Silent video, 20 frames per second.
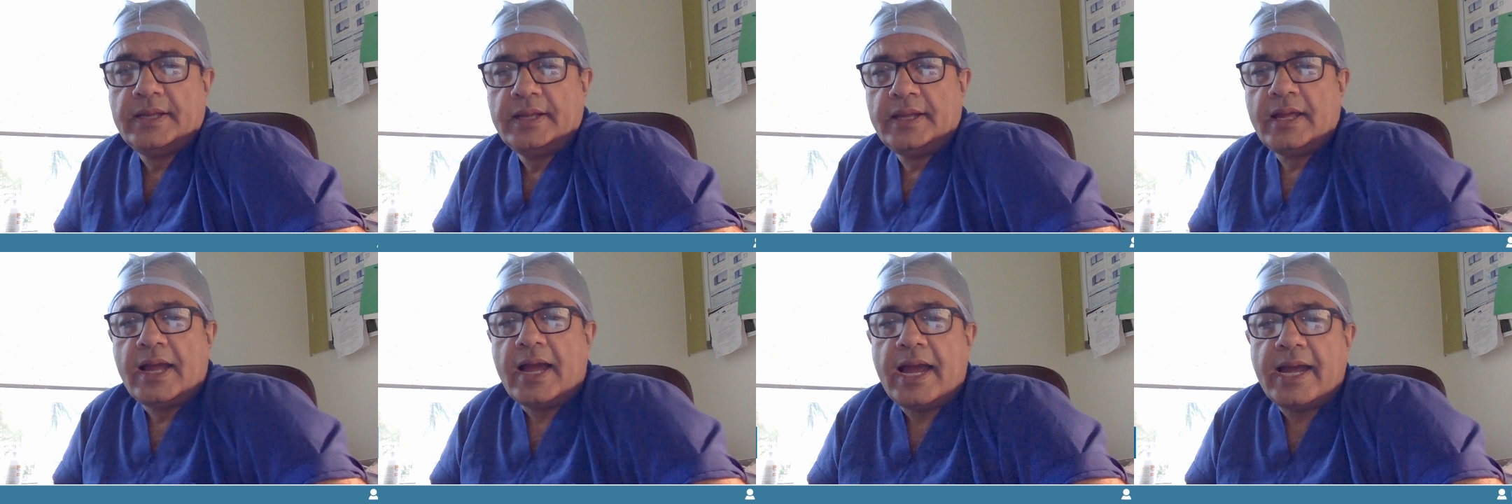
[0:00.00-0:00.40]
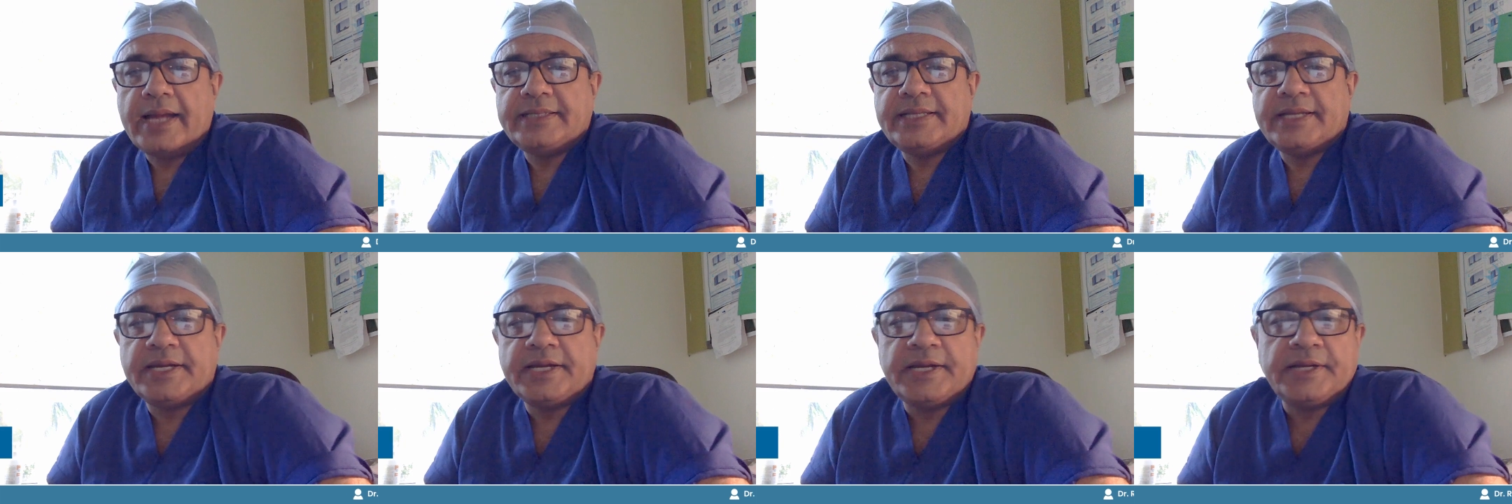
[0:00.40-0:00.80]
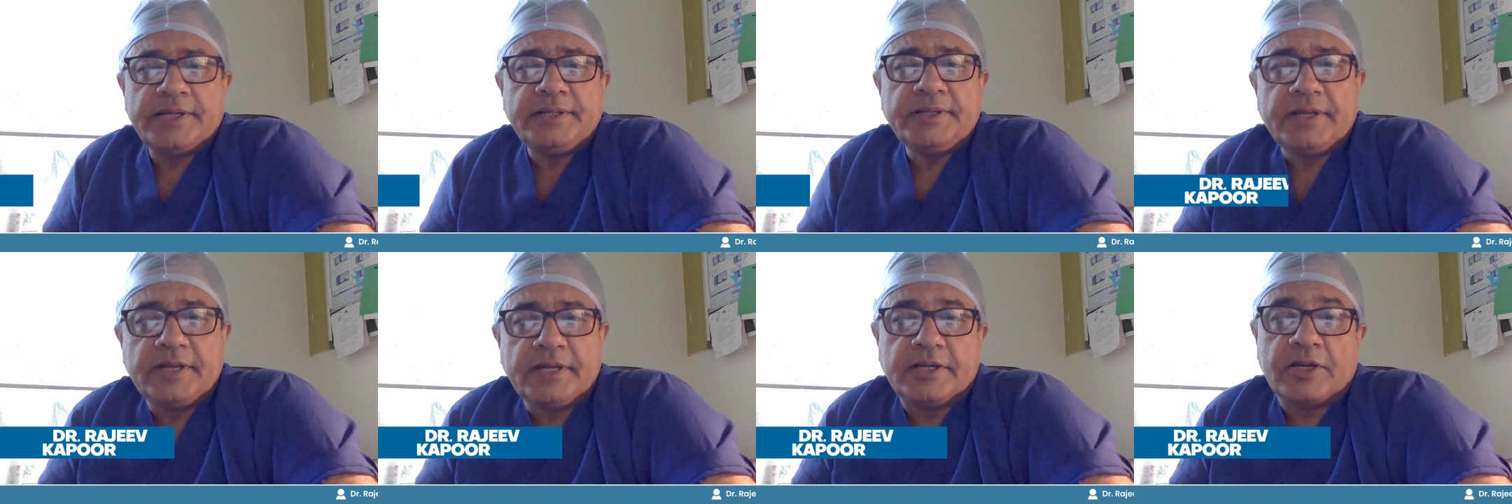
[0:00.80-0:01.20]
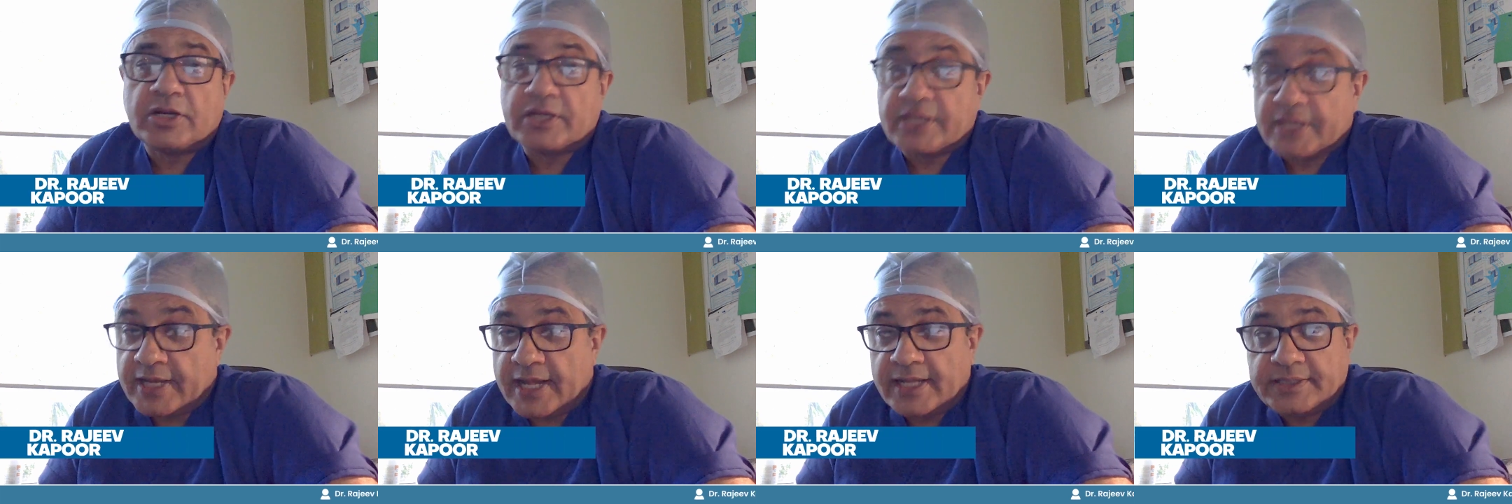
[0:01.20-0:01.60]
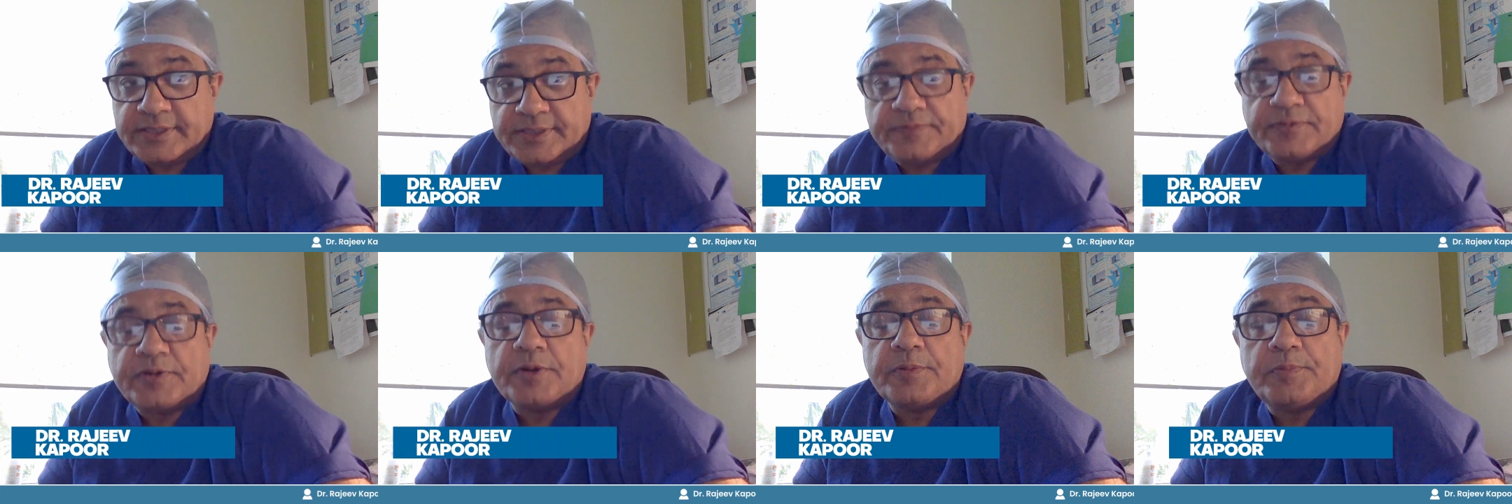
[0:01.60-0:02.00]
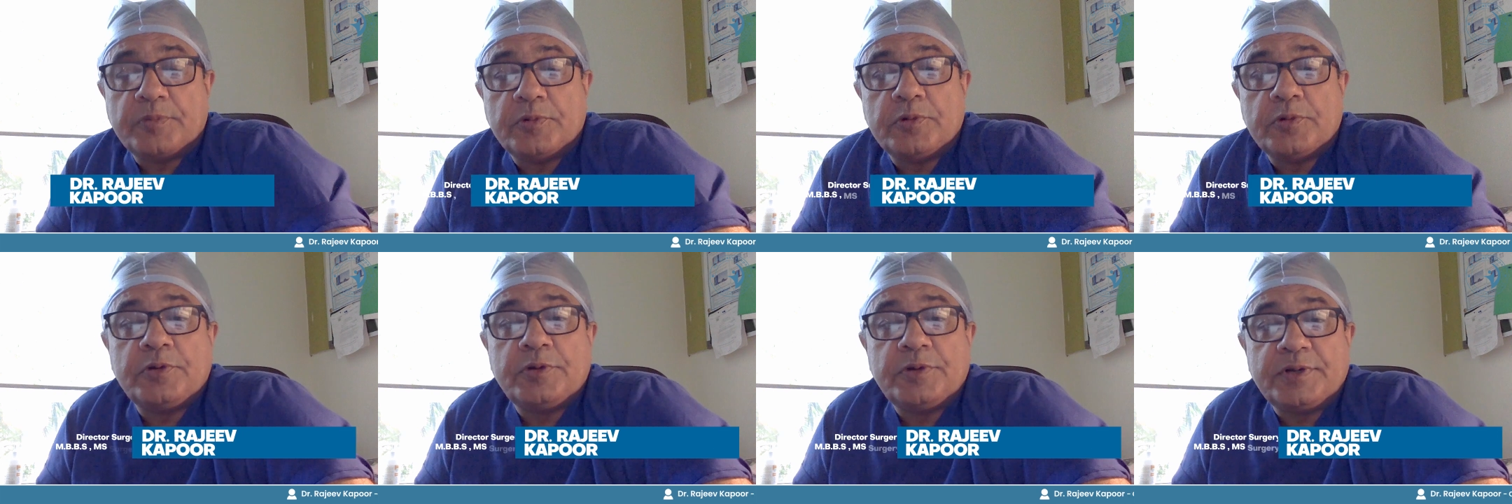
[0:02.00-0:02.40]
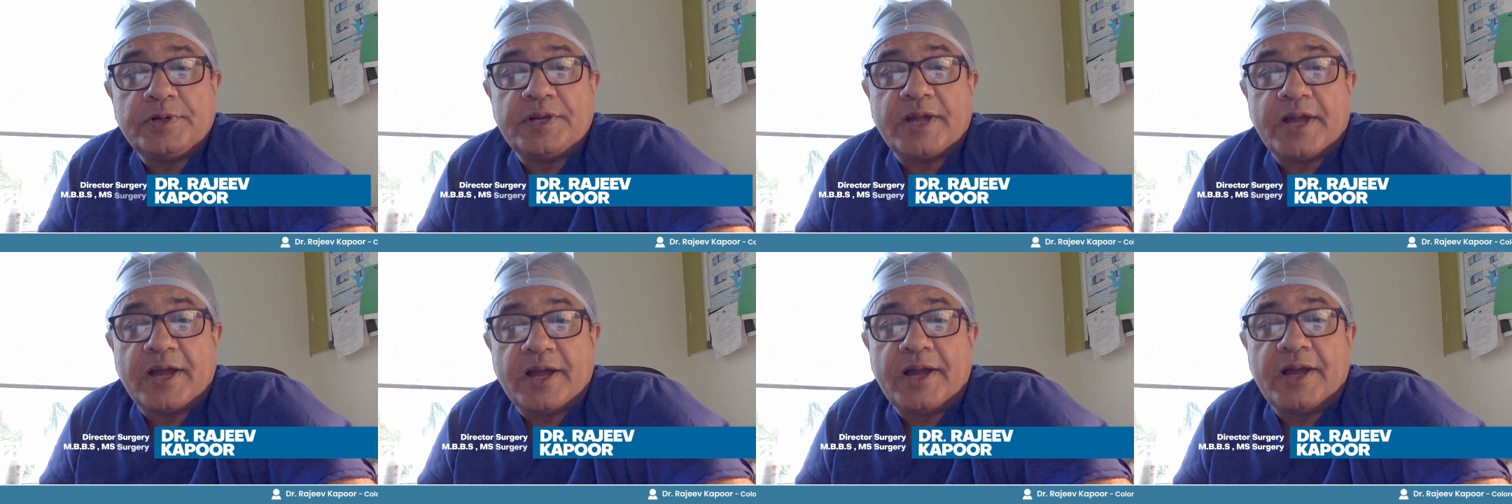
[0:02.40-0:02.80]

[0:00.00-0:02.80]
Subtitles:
Hi there, Dr. Rajeev Kapoor,